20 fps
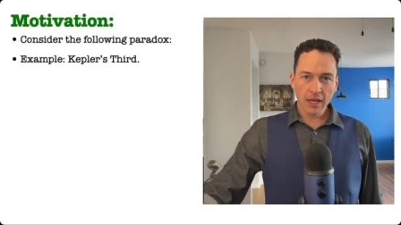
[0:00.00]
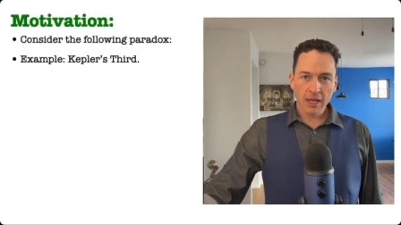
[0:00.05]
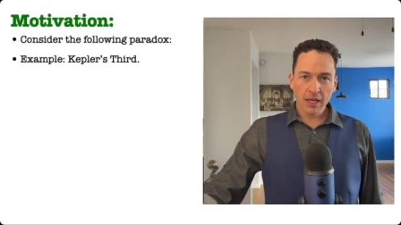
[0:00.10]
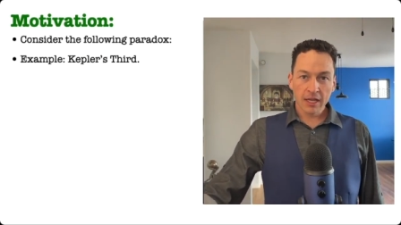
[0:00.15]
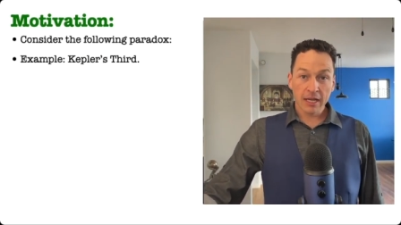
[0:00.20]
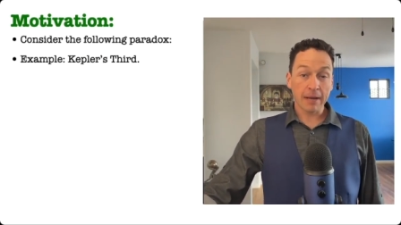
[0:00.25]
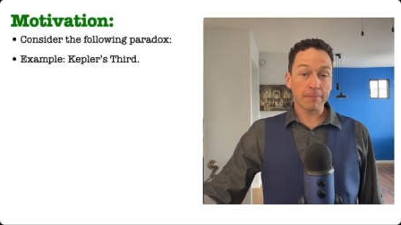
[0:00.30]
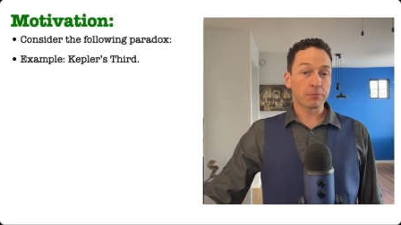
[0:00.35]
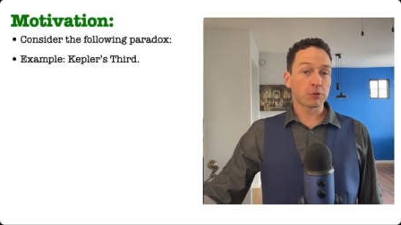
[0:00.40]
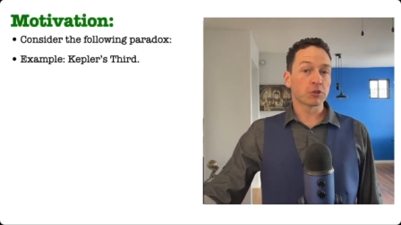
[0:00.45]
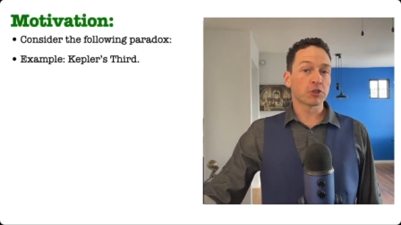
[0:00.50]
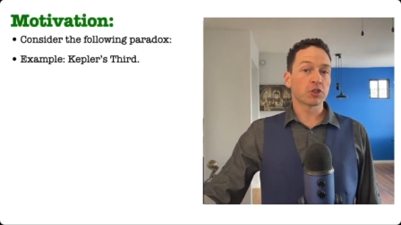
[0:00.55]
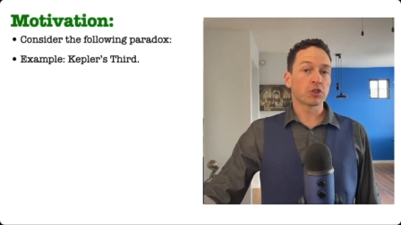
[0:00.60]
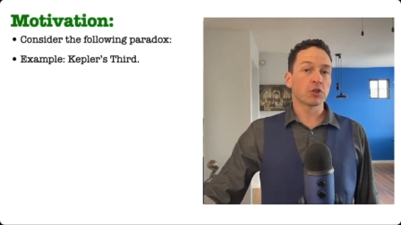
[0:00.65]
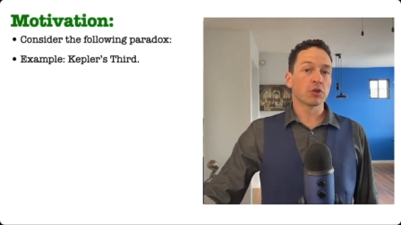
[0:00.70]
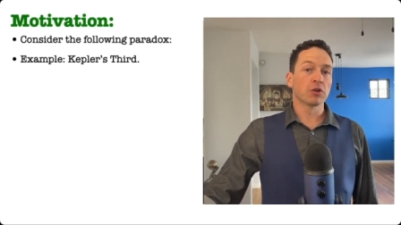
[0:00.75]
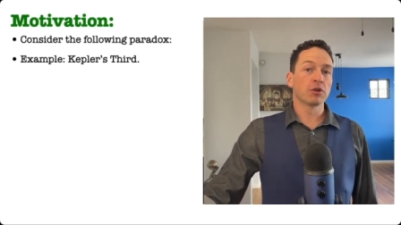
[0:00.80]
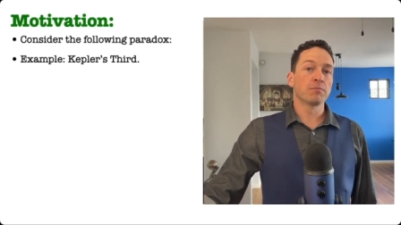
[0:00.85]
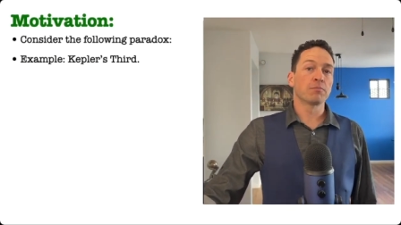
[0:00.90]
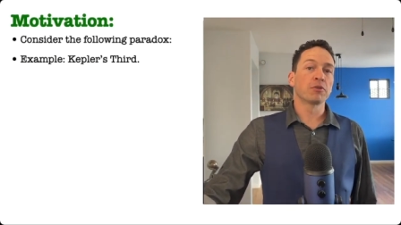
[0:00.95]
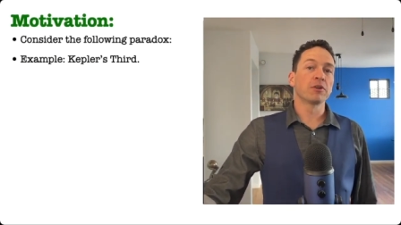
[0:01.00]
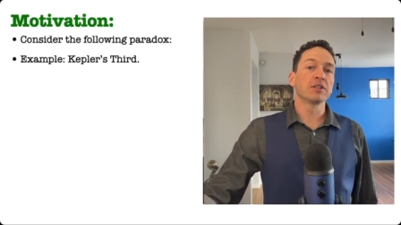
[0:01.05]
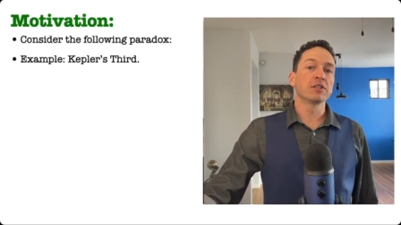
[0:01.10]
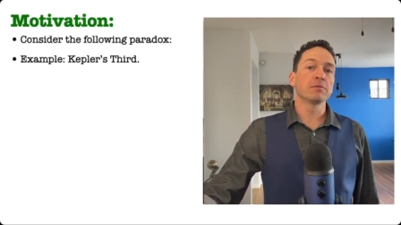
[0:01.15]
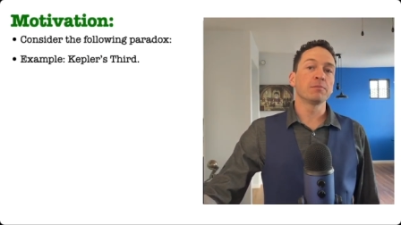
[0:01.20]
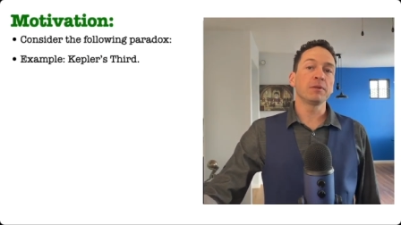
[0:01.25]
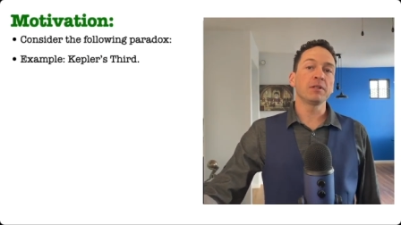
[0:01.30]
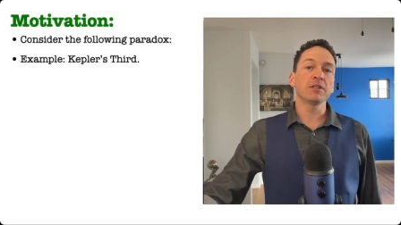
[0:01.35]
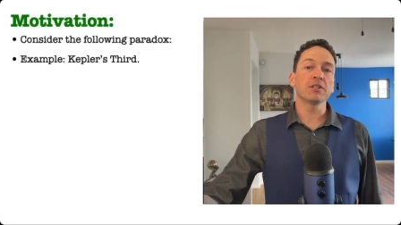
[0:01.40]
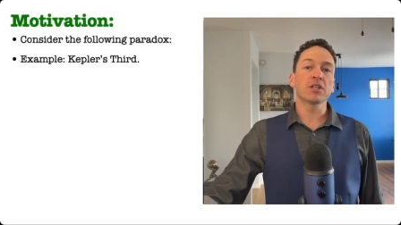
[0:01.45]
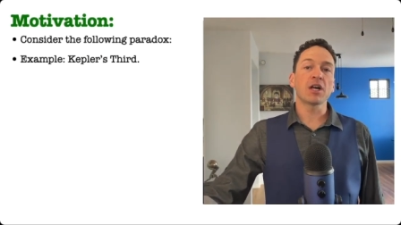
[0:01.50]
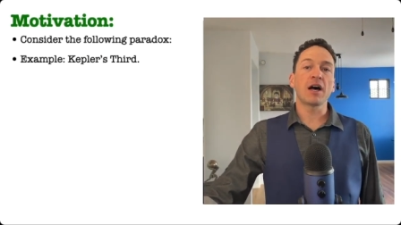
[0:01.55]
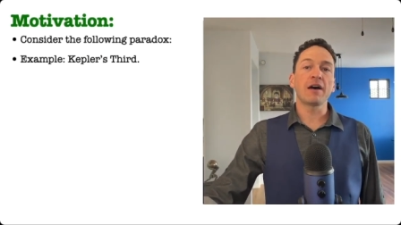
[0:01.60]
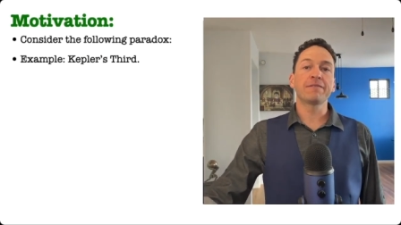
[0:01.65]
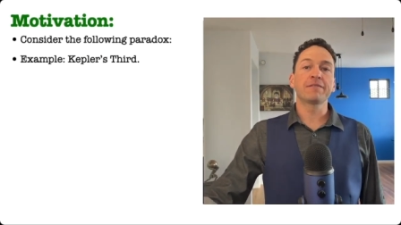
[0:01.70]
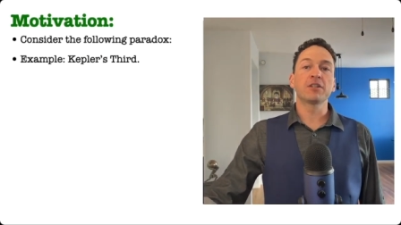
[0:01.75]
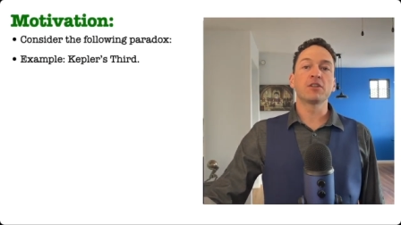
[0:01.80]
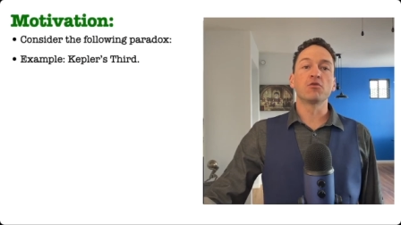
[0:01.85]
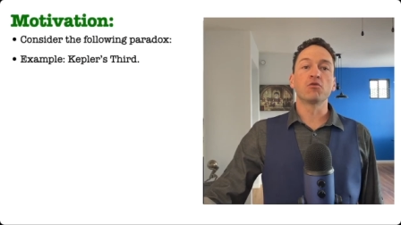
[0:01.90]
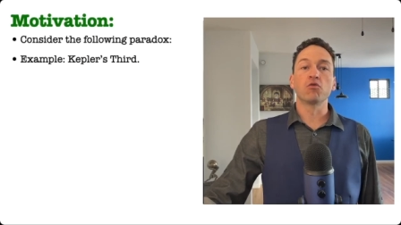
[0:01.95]
Kepler's third principle is
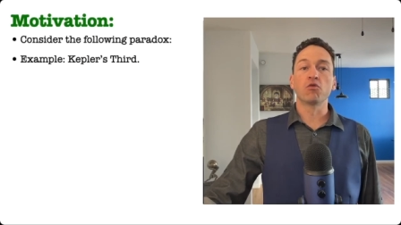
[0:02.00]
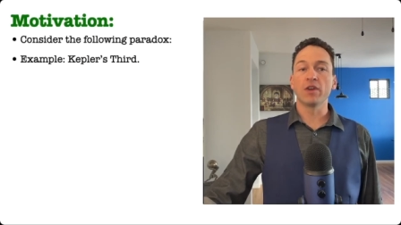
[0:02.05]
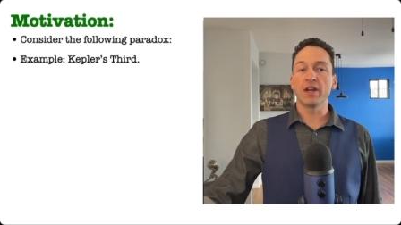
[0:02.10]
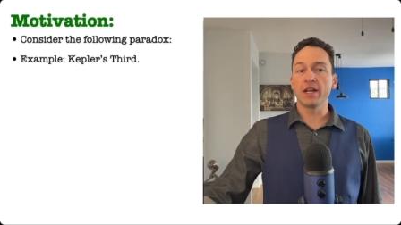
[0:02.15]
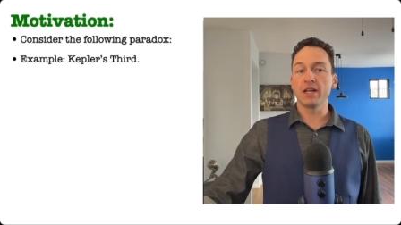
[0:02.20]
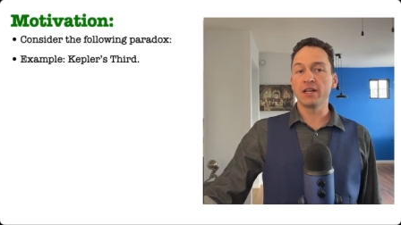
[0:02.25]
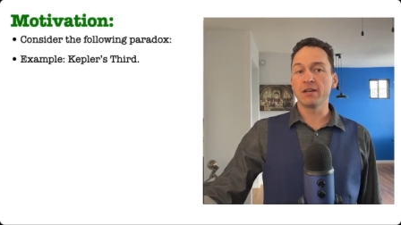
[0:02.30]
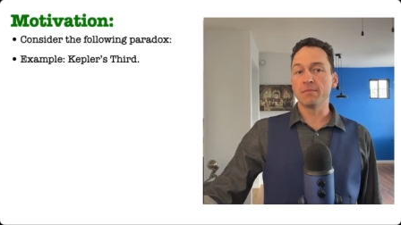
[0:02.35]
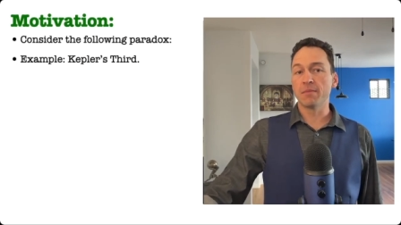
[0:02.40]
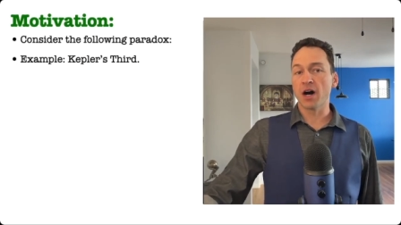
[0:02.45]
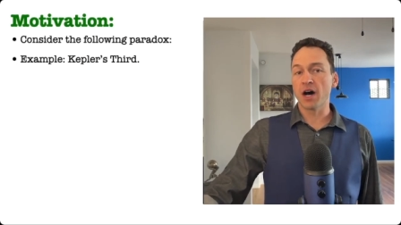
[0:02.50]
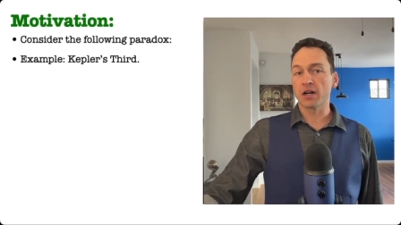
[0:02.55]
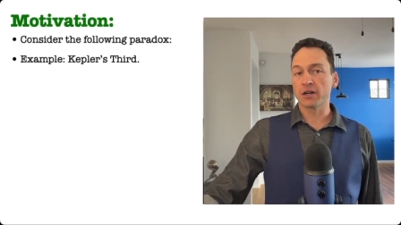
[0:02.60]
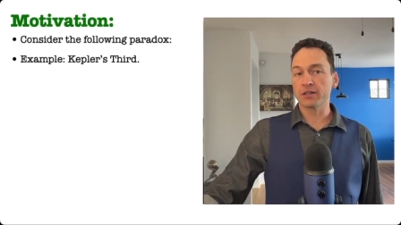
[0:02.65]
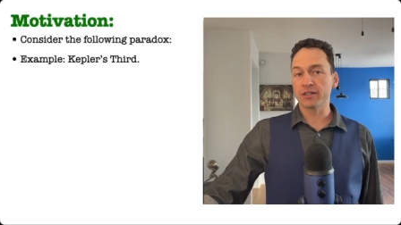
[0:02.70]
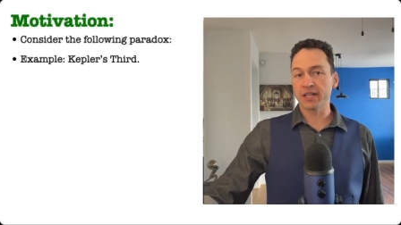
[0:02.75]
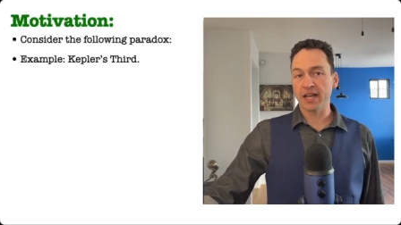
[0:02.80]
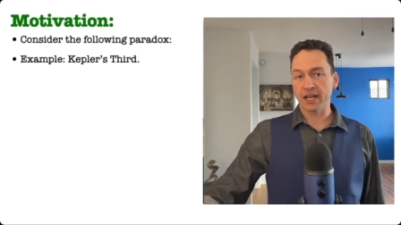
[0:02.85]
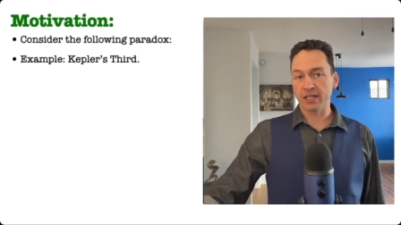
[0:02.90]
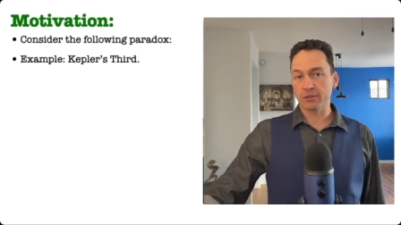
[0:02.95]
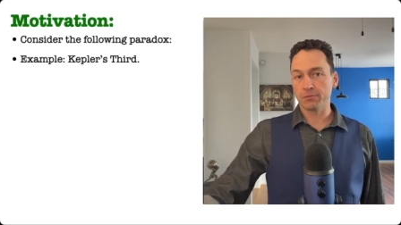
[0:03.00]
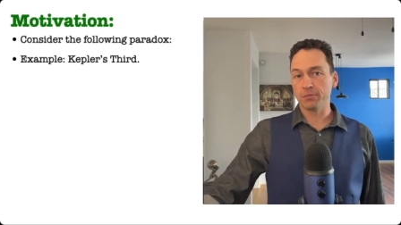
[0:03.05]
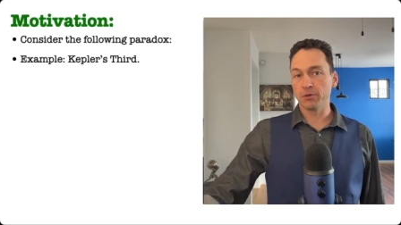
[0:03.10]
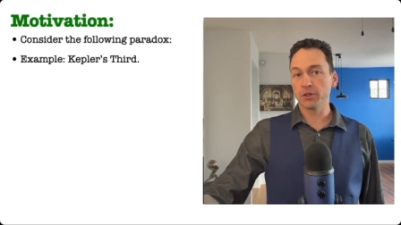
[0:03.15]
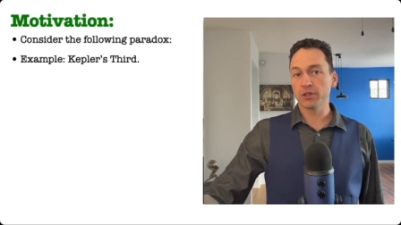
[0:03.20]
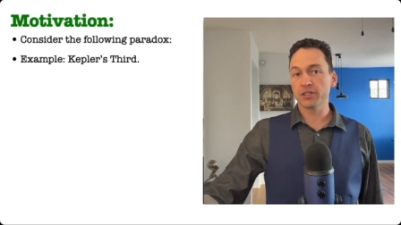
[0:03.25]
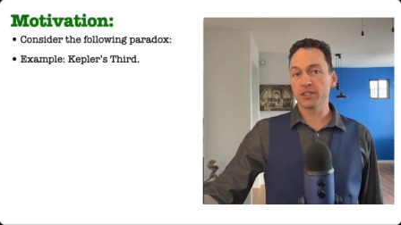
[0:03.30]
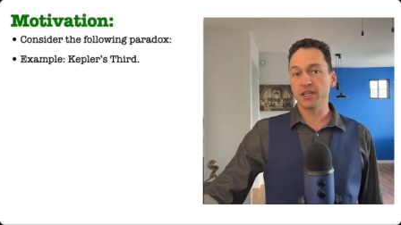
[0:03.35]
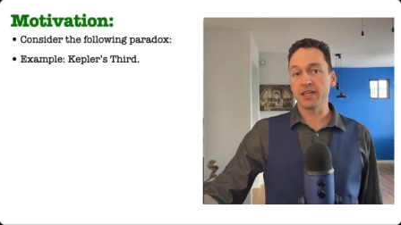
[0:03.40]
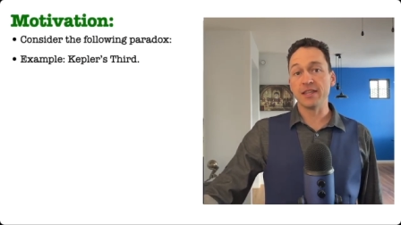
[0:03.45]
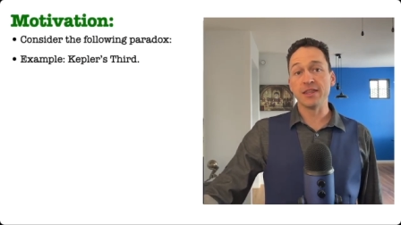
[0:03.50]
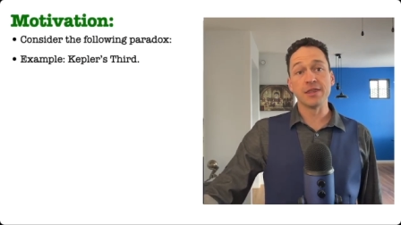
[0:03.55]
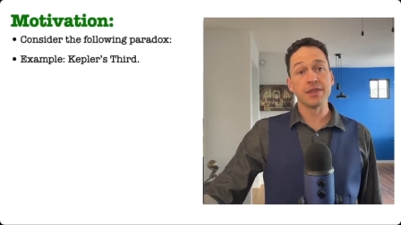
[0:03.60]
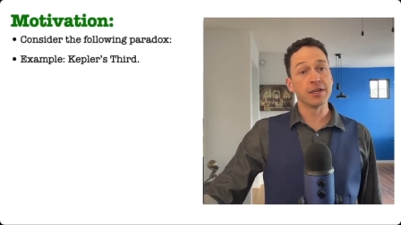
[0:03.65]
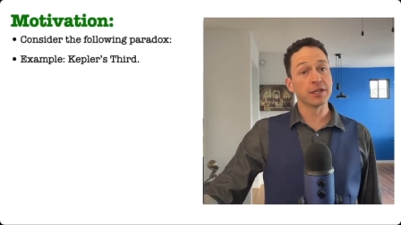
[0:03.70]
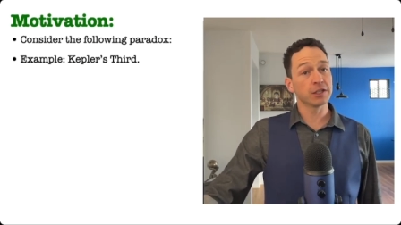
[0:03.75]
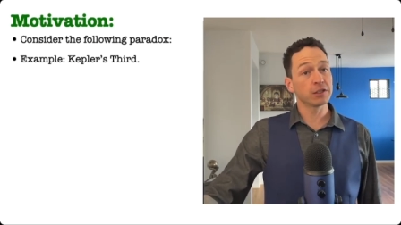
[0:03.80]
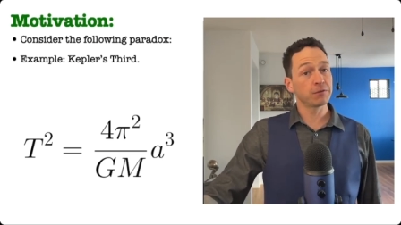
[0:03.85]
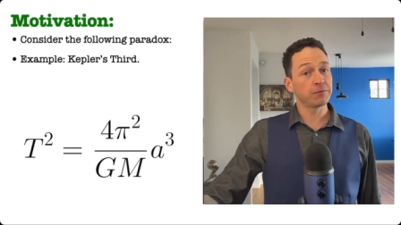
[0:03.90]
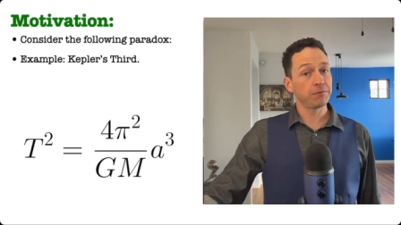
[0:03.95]
often written in modern textbooks in
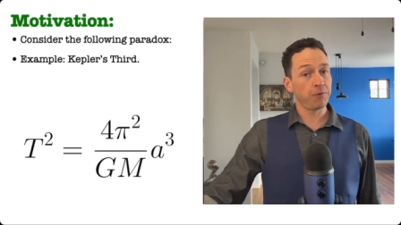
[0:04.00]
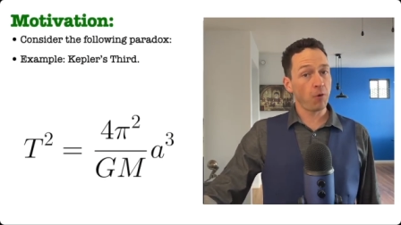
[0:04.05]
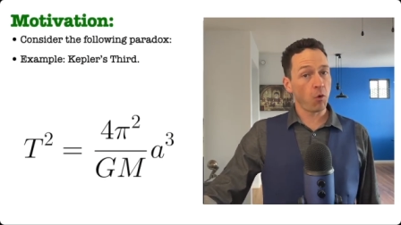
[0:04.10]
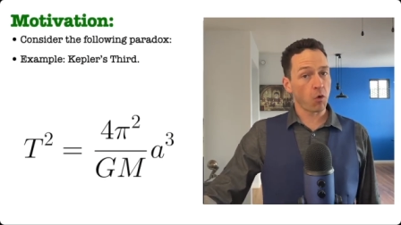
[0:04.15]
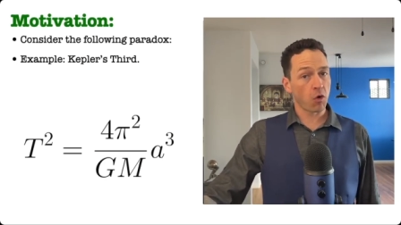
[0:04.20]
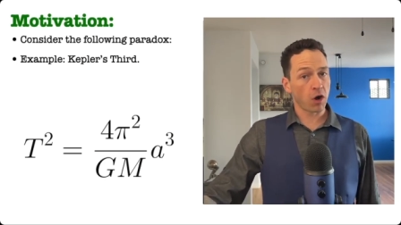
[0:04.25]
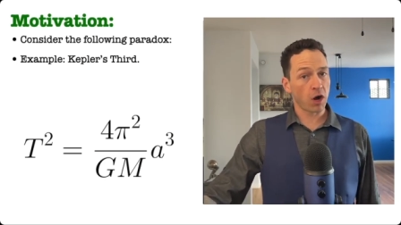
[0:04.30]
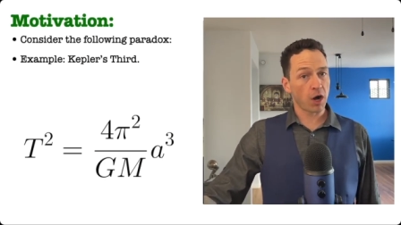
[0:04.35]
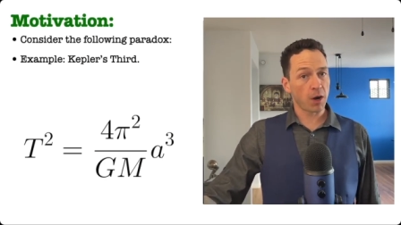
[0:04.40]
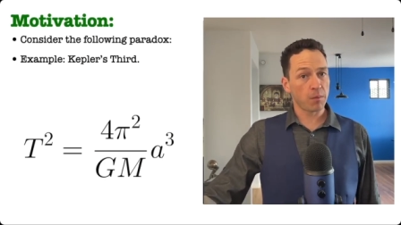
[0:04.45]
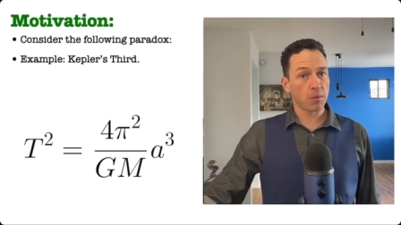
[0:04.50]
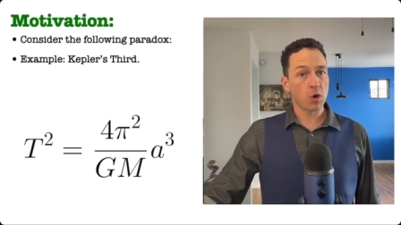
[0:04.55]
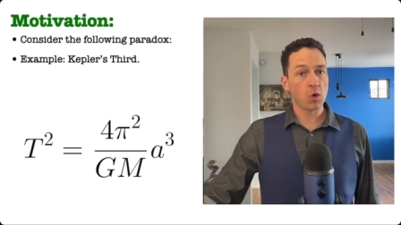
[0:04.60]
this form,